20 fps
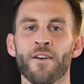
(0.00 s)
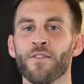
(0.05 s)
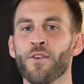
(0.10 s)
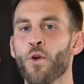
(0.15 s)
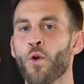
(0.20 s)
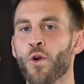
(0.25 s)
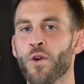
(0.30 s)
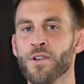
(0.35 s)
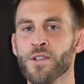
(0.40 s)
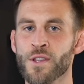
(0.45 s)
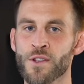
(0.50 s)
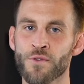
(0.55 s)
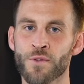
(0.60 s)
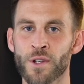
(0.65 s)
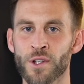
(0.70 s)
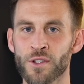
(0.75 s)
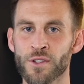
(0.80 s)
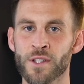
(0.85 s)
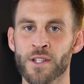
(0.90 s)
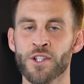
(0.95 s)
Of course, the
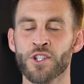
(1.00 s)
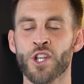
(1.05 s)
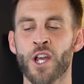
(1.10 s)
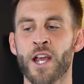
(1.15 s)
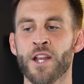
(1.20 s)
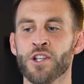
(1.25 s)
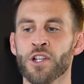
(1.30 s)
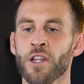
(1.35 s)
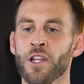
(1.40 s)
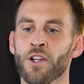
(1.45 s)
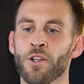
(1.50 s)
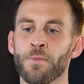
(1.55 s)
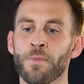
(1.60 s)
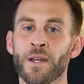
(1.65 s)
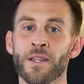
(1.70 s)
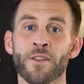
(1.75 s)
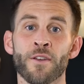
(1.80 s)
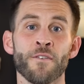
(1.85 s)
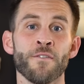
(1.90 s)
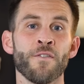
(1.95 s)
drills can change a little
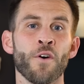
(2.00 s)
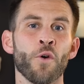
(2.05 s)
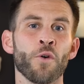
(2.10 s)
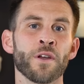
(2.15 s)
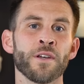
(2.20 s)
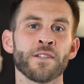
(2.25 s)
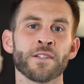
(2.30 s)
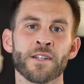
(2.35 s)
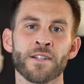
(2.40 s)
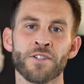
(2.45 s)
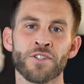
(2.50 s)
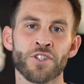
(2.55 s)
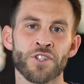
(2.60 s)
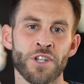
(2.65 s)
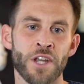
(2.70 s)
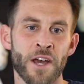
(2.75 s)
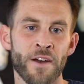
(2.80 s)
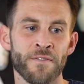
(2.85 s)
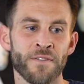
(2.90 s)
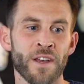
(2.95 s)
bit, the focus can
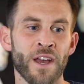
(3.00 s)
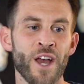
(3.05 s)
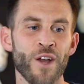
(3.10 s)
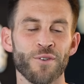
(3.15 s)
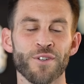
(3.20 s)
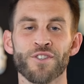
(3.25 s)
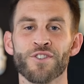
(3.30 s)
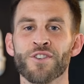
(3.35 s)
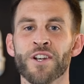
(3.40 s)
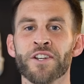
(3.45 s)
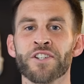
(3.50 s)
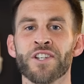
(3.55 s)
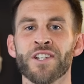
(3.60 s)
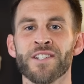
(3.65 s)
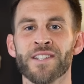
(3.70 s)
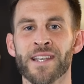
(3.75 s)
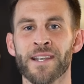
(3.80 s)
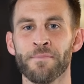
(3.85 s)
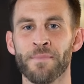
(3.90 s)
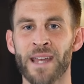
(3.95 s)
shift,
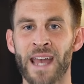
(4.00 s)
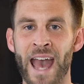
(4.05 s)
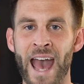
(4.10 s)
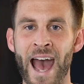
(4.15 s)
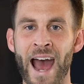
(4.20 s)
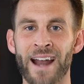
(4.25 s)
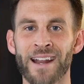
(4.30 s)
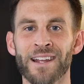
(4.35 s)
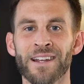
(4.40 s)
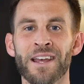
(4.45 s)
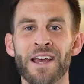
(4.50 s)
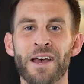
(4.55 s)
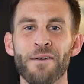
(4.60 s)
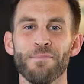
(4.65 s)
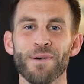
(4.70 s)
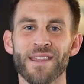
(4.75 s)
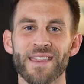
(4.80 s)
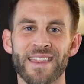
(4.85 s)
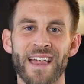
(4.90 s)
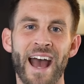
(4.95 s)
restrictions can be added,
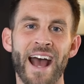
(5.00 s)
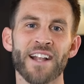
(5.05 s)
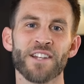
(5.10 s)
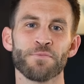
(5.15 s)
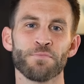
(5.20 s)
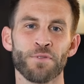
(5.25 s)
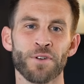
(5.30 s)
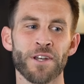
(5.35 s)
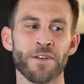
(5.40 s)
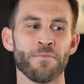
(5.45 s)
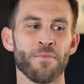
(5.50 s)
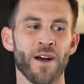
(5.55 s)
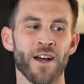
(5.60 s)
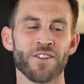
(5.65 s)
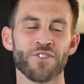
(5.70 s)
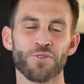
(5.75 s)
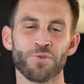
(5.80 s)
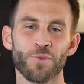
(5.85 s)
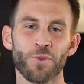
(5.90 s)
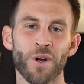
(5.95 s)
but that's pretty
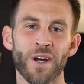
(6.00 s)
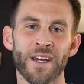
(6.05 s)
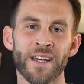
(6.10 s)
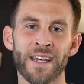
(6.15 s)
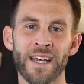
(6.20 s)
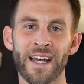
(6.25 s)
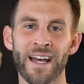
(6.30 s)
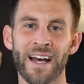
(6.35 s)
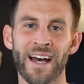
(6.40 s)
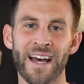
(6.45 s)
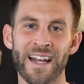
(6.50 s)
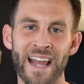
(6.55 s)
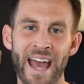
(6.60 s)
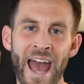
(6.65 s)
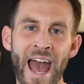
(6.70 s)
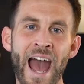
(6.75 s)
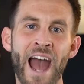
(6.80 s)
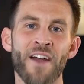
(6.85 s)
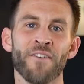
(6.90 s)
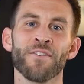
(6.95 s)
much what an
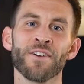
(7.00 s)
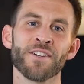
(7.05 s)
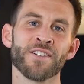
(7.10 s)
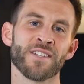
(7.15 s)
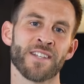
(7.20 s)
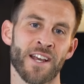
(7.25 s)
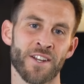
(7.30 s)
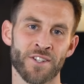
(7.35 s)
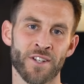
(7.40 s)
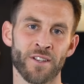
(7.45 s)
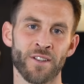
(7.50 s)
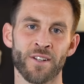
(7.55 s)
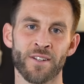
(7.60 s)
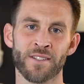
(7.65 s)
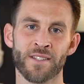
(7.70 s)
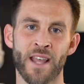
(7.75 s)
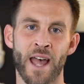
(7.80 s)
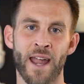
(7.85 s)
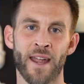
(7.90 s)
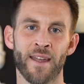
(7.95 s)
average session
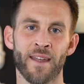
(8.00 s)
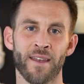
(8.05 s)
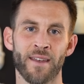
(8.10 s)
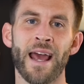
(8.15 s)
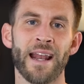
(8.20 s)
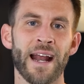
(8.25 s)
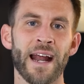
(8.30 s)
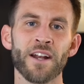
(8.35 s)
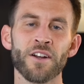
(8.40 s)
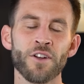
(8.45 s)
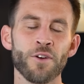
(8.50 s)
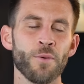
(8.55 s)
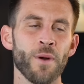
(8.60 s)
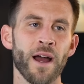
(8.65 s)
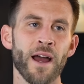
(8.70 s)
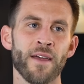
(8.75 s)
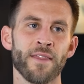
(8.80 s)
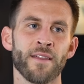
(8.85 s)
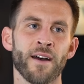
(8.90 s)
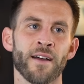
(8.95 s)
looks like. And I don't know
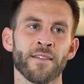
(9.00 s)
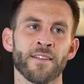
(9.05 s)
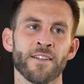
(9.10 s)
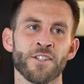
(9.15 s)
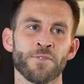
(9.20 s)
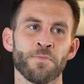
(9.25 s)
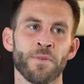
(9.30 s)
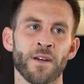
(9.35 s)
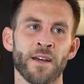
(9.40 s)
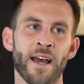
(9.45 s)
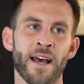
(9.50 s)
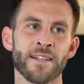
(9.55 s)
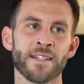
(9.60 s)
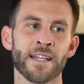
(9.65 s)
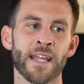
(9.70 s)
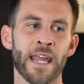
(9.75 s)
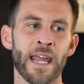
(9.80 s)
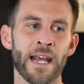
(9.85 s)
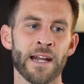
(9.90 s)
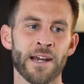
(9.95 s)
why I thought this, but as
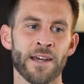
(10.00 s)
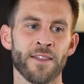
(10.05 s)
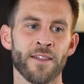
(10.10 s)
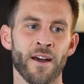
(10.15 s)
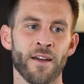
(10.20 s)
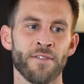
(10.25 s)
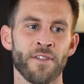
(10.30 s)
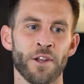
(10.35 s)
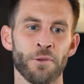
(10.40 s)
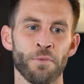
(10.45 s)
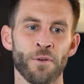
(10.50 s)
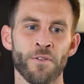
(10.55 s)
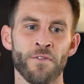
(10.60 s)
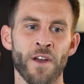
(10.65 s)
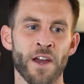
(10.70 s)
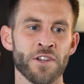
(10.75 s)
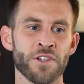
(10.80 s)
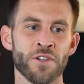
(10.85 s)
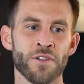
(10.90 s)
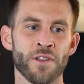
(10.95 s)
a kid, I thought that a
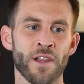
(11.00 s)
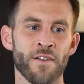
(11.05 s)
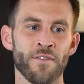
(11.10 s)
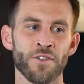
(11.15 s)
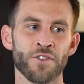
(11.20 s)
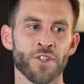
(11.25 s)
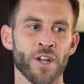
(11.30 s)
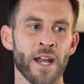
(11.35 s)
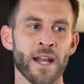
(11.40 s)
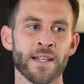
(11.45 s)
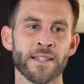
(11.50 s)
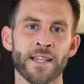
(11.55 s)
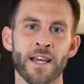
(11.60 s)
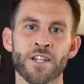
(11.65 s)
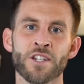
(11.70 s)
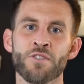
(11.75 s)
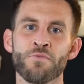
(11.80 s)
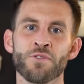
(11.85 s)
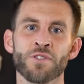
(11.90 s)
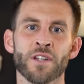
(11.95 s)
professional level training
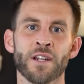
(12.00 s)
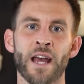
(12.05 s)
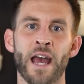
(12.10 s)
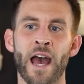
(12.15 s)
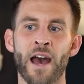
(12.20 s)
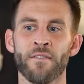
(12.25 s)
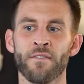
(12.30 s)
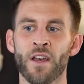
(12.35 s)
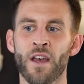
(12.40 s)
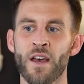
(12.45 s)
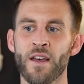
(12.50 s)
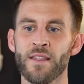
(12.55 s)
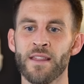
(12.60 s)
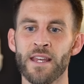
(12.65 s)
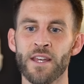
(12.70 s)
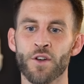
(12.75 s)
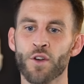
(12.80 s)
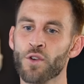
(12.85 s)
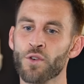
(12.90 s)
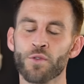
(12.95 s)
session was gonna have
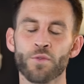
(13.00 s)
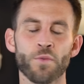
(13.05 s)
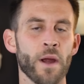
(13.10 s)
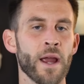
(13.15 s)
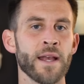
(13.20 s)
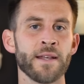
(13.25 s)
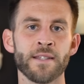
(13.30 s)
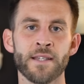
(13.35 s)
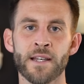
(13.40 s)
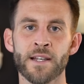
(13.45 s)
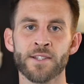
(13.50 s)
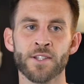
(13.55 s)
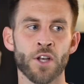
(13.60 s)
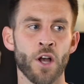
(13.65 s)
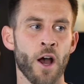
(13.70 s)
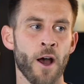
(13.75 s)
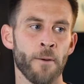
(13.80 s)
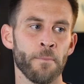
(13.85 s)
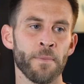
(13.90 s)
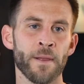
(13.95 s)
the craziest
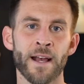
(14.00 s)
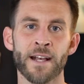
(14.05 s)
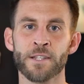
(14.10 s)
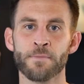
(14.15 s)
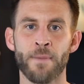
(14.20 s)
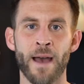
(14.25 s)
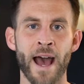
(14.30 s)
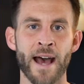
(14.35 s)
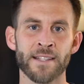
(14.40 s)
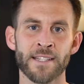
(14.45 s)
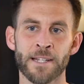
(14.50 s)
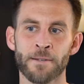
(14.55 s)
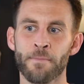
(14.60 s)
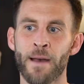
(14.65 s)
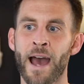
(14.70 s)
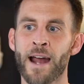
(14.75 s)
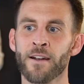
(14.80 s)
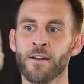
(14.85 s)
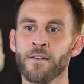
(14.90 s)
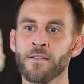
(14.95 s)
complex passing
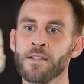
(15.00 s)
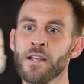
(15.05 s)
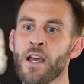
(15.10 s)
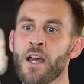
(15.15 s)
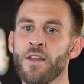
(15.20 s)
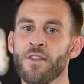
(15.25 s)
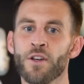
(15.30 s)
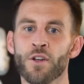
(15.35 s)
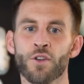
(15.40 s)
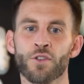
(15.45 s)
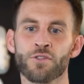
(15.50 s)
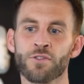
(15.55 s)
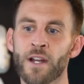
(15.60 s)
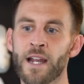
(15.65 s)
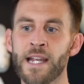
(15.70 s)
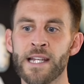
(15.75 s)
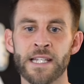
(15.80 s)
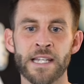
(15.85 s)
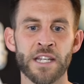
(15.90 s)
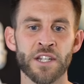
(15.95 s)
patterns, the
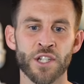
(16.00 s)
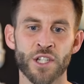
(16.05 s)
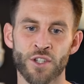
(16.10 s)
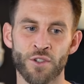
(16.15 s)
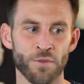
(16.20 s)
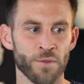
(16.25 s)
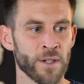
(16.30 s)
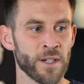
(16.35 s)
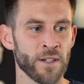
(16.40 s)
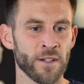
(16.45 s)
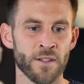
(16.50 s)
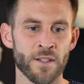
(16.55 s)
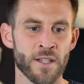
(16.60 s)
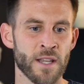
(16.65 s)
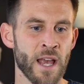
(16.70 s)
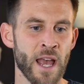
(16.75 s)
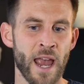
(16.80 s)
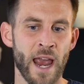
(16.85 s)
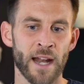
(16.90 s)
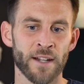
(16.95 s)
craziest
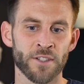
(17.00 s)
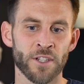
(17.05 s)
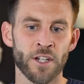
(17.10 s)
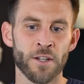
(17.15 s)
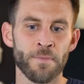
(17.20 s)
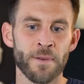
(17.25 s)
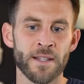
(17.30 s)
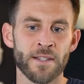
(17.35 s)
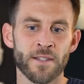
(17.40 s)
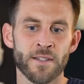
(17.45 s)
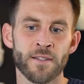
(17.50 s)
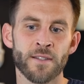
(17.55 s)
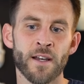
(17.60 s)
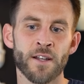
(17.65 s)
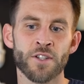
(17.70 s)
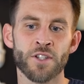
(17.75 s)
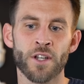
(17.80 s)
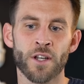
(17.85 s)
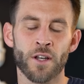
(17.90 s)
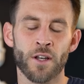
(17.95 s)
drills, and it's gonna be
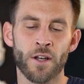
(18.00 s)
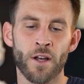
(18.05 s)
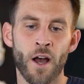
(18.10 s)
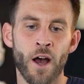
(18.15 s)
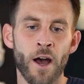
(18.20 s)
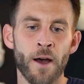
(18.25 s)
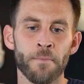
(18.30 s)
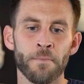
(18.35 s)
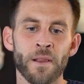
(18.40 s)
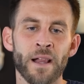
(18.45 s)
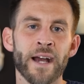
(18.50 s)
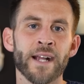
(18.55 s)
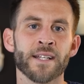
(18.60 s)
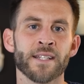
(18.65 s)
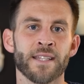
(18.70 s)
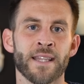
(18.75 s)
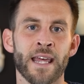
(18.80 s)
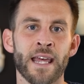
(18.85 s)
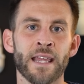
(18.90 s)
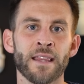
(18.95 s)
such a
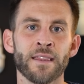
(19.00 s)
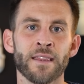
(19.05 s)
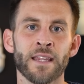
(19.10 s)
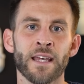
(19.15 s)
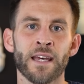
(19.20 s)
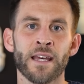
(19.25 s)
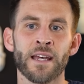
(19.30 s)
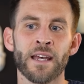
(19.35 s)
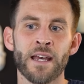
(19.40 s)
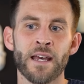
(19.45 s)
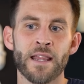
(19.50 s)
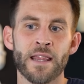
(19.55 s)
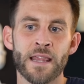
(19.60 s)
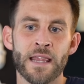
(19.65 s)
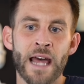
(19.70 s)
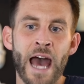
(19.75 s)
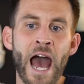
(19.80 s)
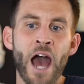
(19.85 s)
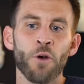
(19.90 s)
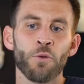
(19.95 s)
complex thing
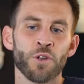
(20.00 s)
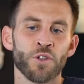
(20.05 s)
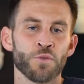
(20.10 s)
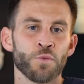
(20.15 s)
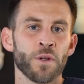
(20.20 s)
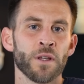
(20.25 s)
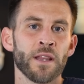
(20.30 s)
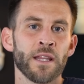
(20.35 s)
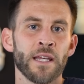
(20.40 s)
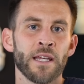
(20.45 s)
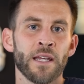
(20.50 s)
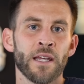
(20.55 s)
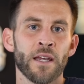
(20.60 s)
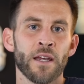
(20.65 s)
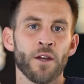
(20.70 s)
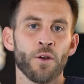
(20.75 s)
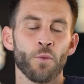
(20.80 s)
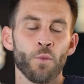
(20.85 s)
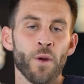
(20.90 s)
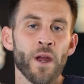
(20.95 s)
that was really
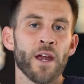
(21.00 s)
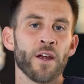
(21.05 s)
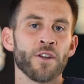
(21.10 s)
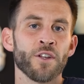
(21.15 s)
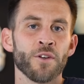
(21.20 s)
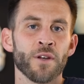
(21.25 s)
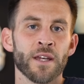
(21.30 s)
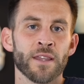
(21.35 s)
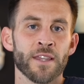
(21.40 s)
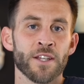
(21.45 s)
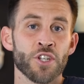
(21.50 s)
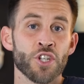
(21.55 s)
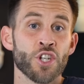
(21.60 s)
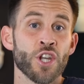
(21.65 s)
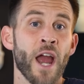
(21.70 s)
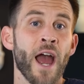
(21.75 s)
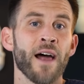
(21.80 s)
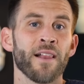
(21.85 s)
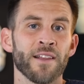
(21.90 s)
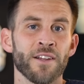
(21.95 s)
where you get the
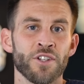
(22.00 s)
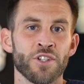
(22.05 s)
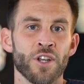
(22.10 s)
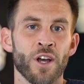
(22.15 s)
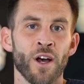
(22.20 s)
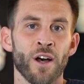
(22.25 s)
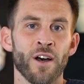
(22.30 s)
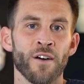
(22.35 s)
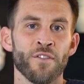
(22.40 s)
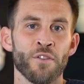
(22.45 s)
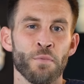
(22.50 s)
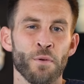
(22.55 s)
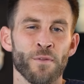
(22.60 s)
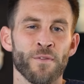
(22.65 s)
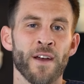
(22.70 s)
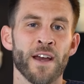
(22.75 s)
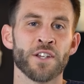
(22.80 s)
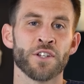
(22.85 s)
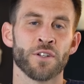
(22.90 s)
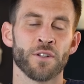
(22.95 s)
challenge of the
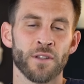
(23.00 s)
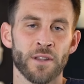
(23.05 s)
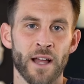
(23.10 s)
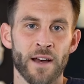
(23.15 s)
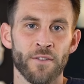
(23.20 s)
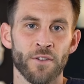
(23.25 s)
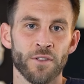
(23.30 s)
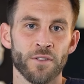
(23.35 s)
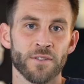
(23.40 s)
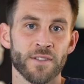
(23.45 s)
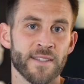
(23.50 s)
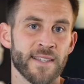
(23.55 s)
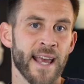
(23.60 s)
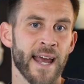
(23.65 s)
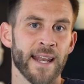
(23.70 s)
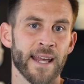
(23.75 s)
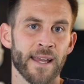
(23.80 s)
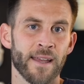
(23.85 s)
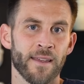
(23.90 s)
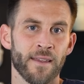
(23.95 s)
professional level
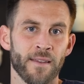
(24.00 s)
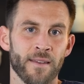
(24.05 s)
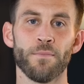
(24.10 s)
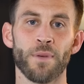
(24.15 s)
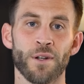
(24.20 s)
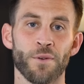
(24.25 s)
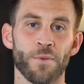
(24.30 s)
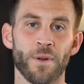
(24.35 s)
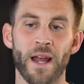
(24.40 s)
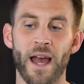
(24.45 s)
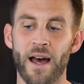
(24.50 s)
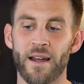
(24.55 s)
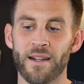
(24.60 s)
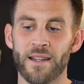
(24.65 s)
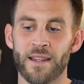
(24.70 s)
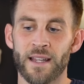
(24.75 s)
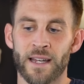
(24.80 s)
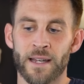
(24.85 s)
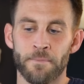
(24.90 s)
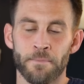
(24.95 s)
setting. But in
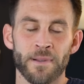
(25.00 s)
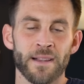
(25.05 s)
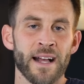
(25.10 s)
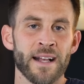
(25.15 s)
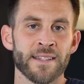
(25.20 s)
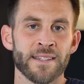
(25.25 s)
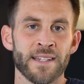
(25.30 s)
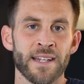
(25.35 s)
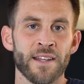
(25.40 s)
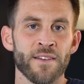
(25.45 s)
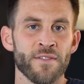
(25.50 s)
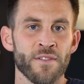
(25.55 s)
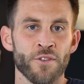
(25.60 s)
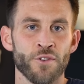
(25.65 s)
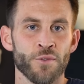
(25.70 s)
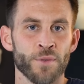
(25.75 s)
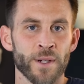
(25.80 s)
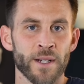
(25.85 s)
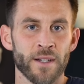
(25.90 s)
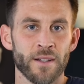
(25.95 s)
reality, the complexity of the
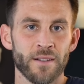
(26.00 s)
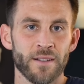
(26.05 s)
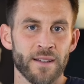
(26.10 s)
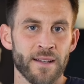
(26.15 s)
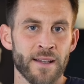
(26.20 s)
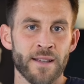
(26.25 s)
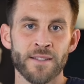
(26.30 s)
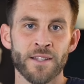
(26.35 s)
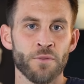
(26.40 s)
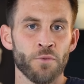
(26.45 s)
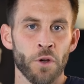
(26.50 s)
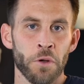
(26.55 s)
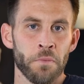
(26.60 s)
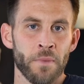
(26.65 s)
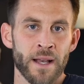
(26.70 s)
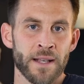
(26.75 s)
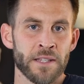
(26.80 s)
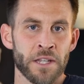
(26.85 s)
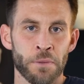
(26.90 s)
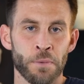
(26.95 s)
drill isn't what
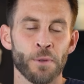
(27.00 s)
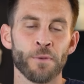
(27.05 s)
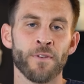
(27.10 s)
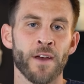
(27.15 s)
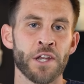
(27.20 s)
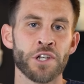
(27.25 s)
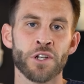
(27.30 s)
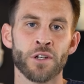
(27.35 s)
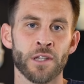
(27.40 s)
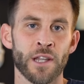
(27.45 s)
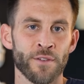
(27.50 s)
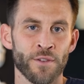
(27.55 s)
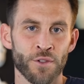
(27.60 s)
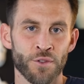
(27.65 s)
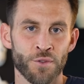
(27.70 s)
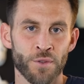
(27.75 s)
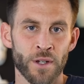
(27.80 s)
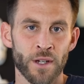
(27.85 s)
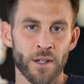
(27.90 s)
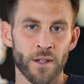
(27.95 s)
makes it a professional level
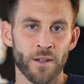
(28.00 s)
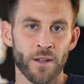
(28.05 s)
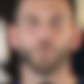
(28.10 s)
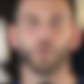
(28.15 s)
drill.